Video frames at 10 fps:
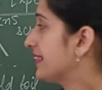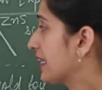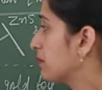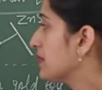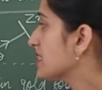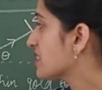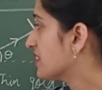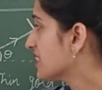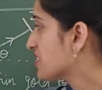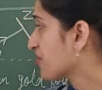That
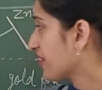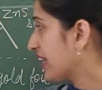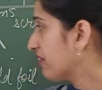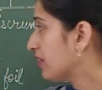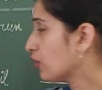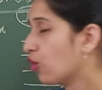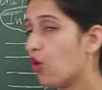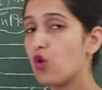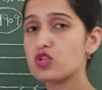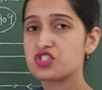means this ray will
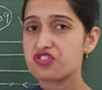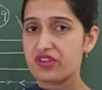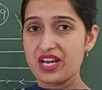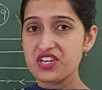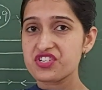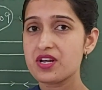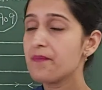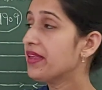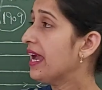go straight,